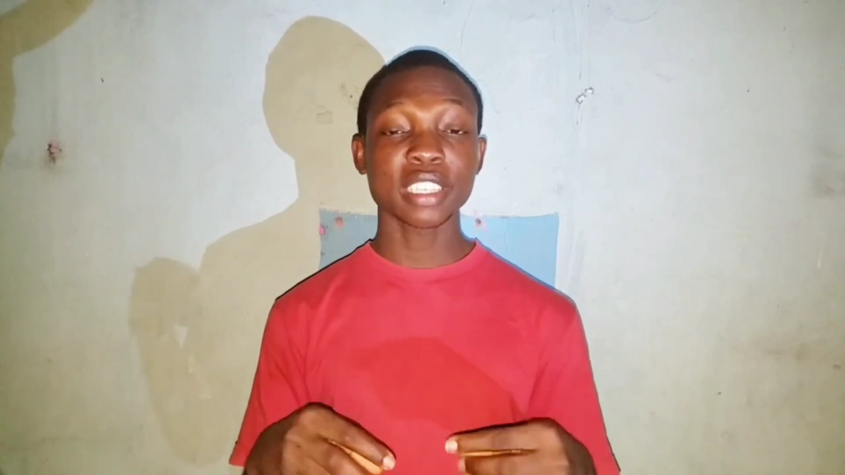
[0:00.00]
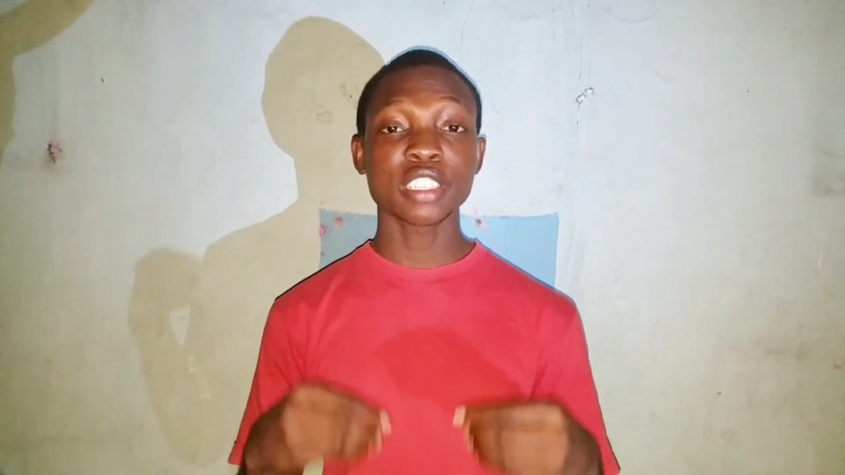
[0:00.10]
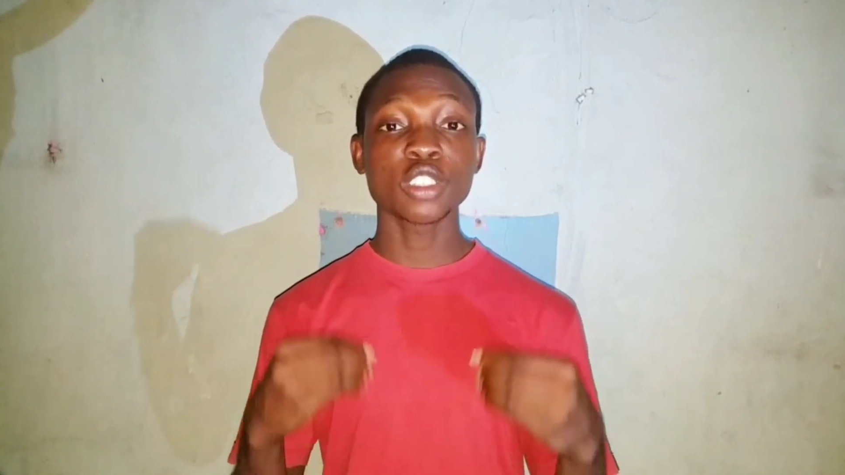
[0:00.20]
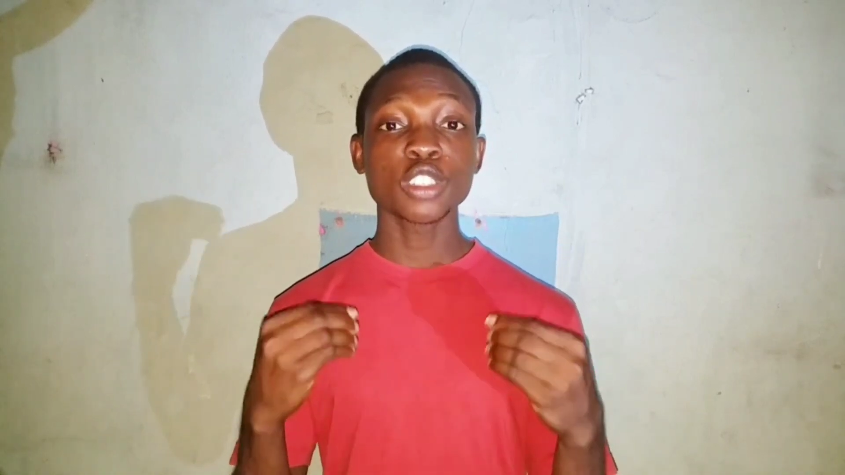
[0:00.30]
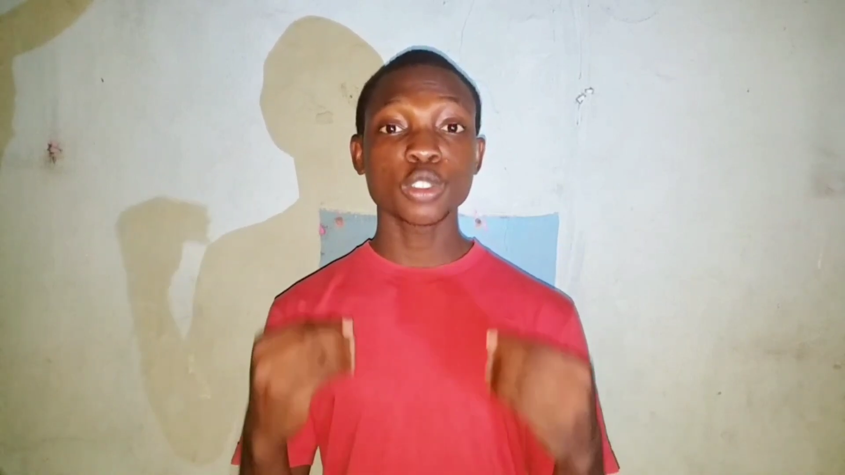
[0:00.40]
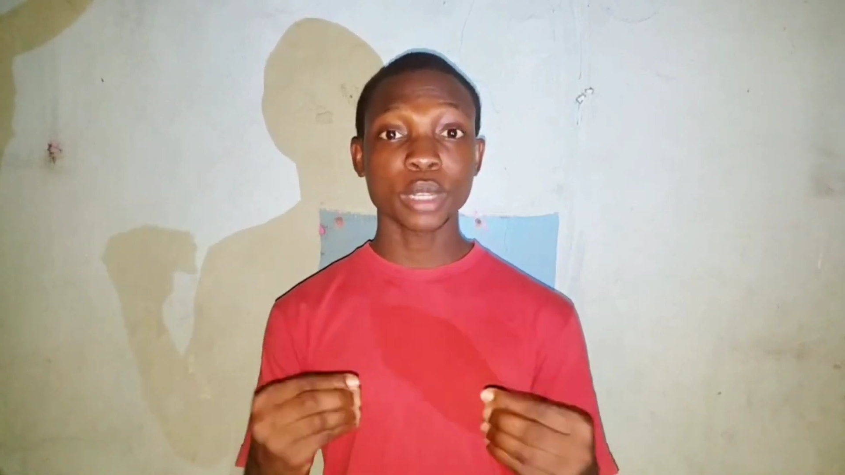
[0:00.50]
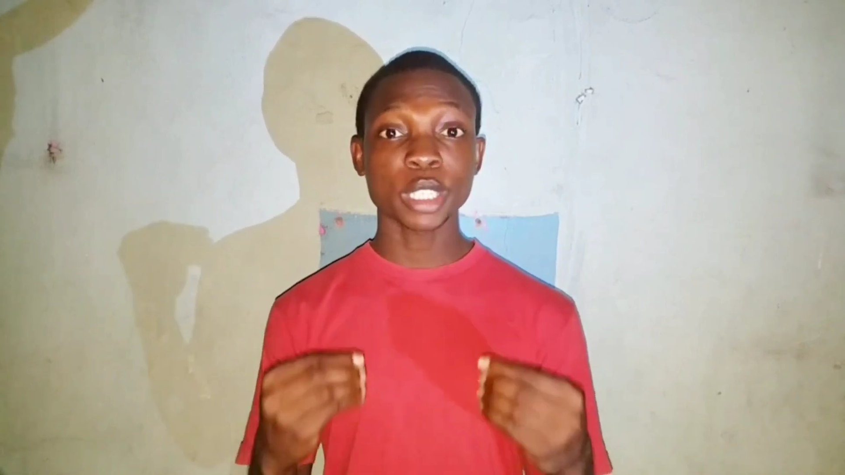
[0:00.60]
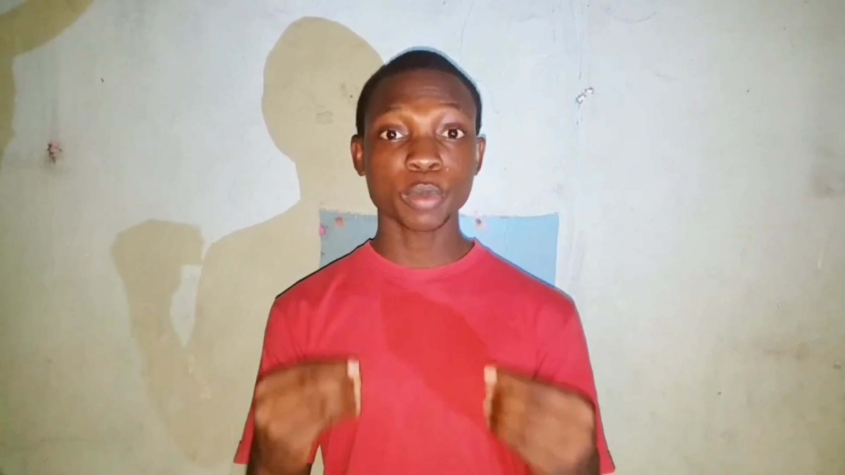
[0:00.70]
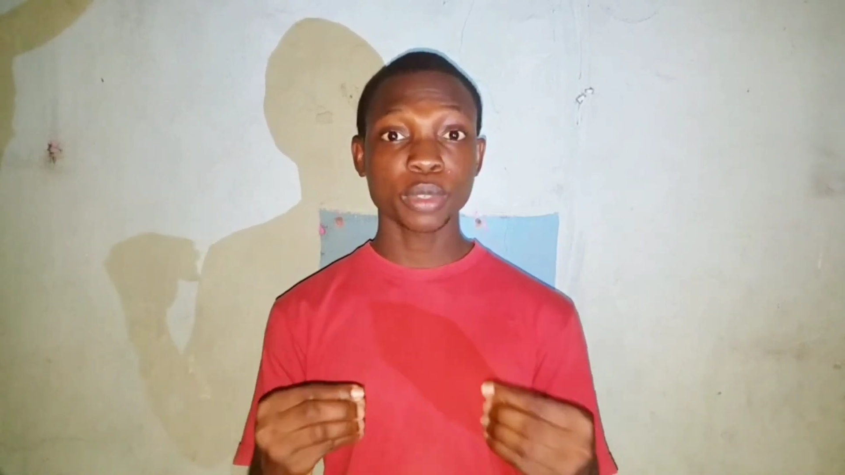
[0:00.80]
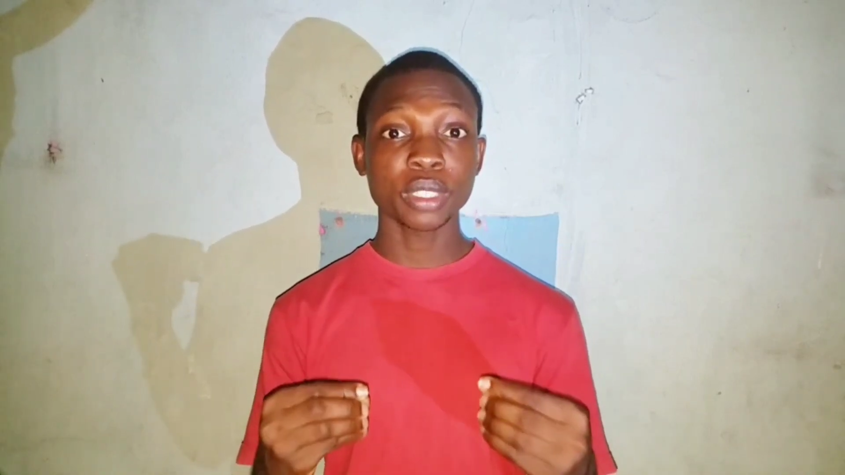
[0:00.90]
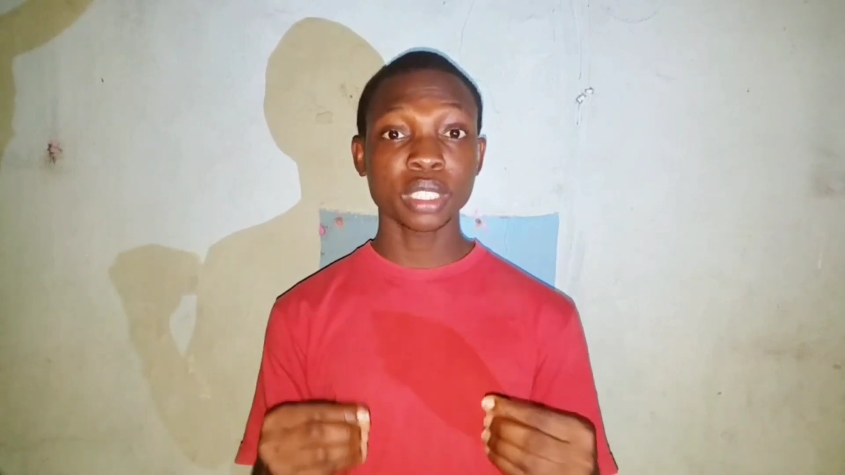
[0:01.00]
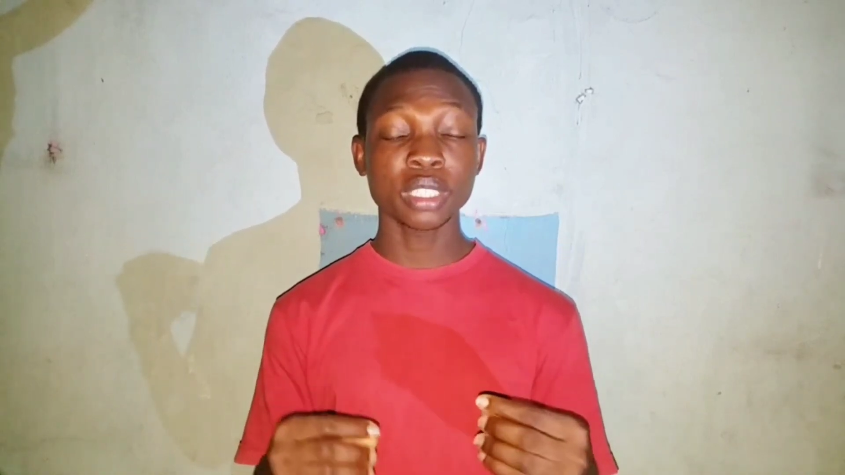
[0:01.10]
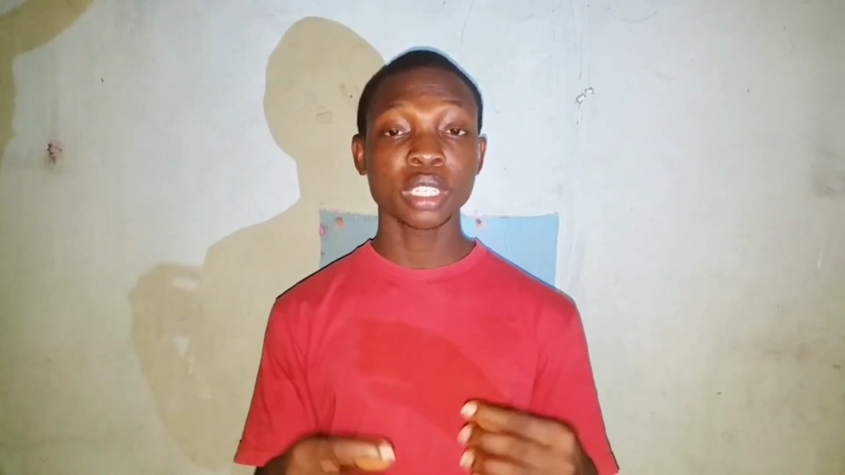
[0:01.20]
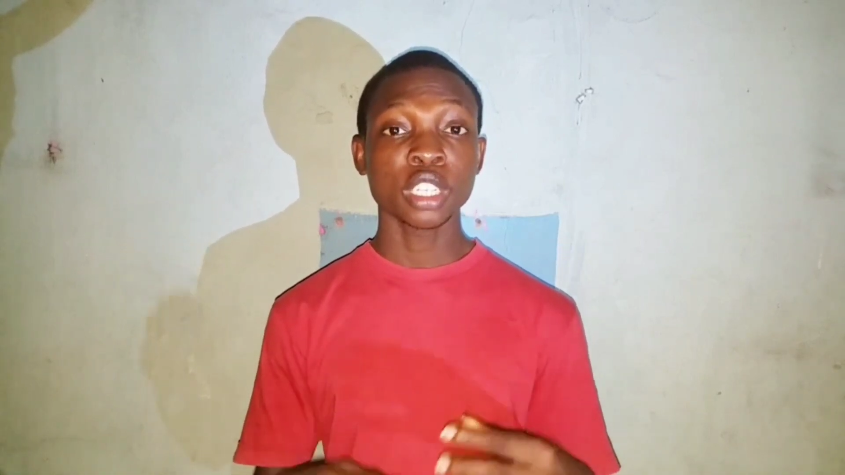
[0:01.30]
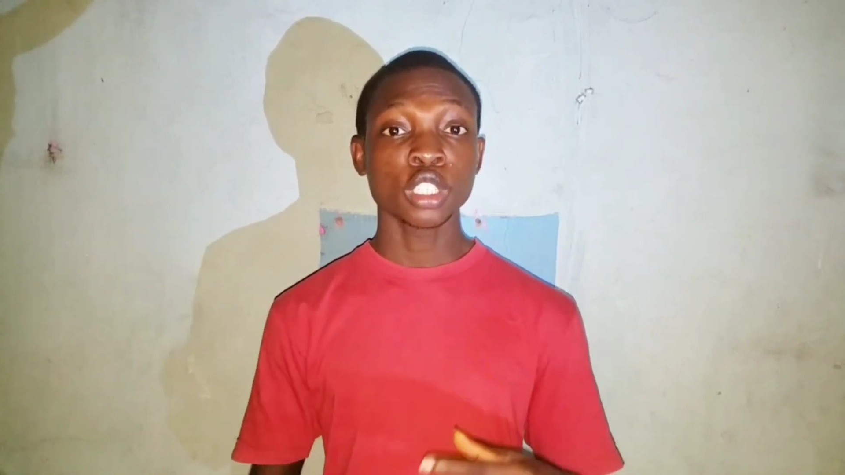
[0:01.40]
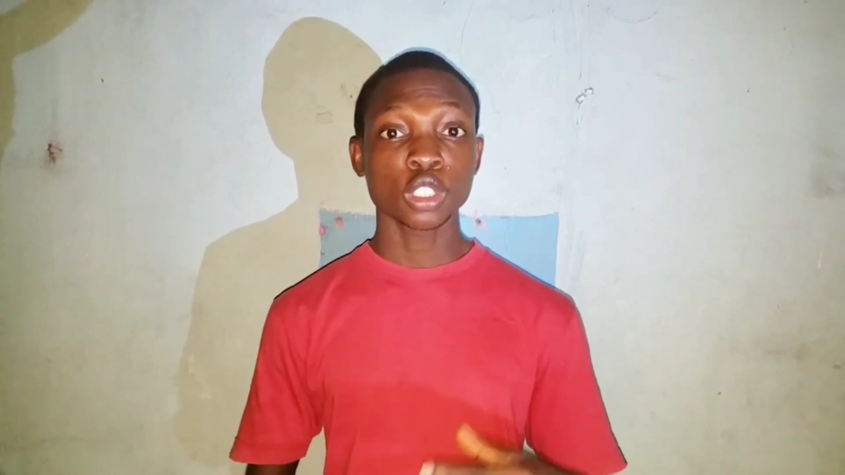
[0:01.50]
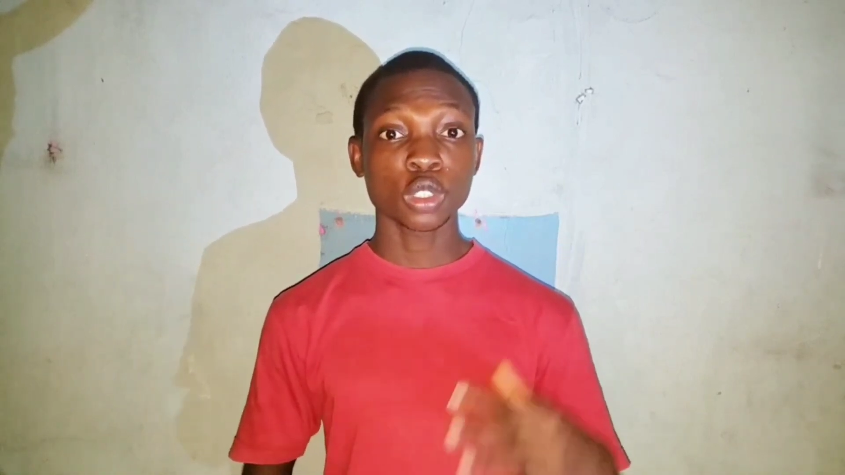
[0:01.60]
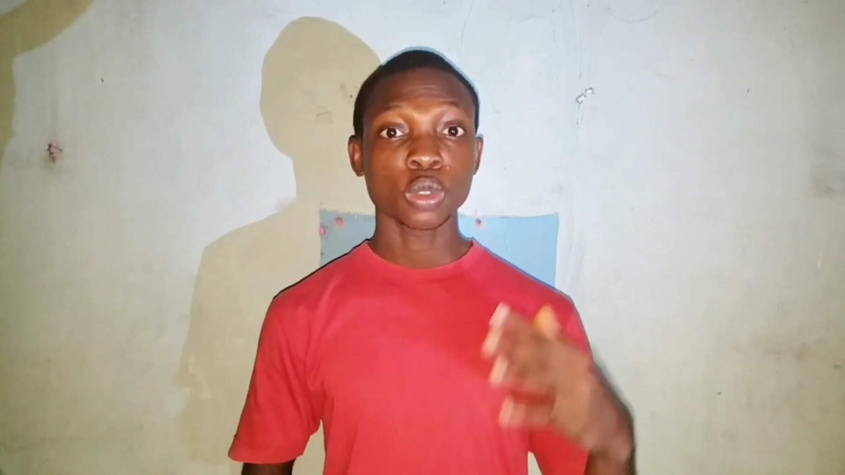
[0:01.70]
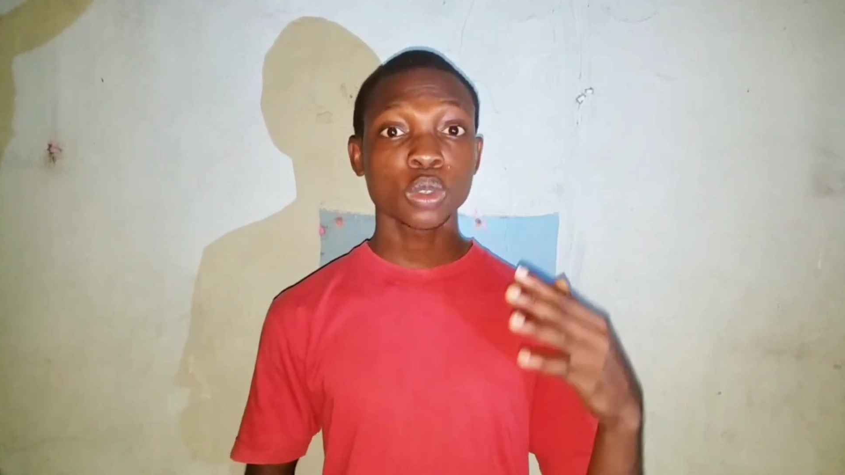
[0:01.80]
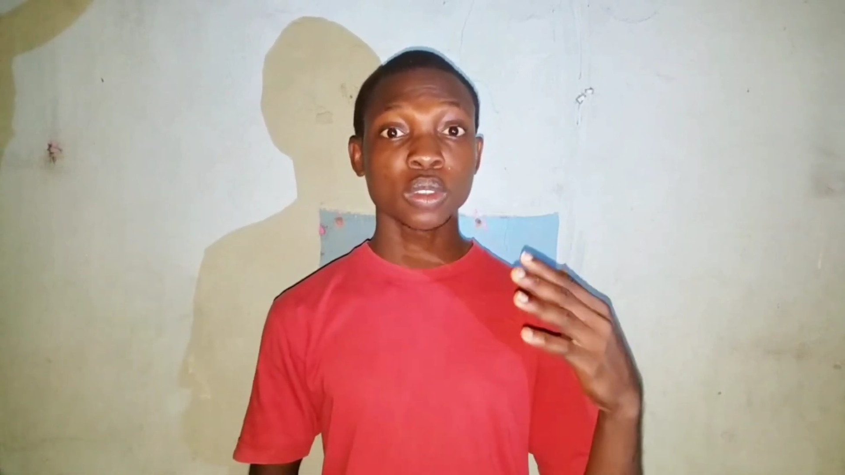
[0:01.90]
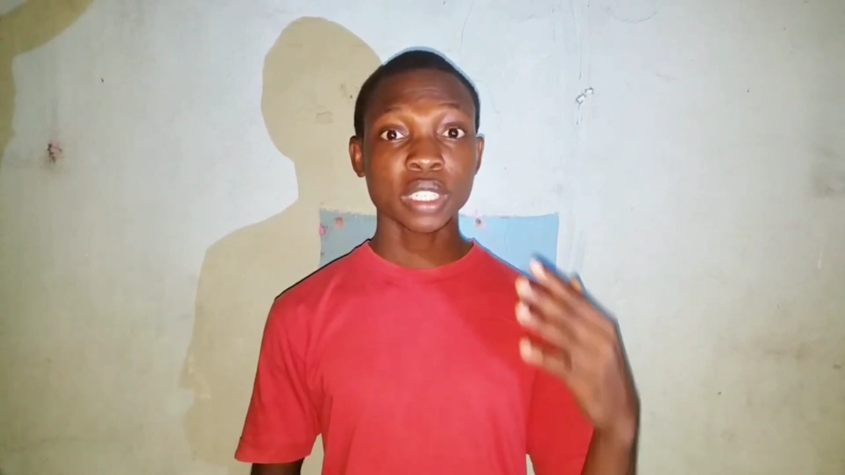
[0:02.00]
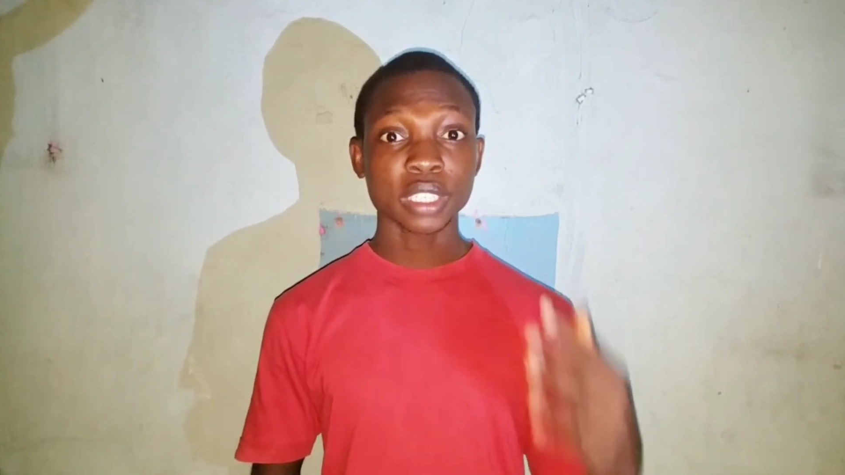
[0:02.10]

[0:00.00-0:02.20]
is not responding to the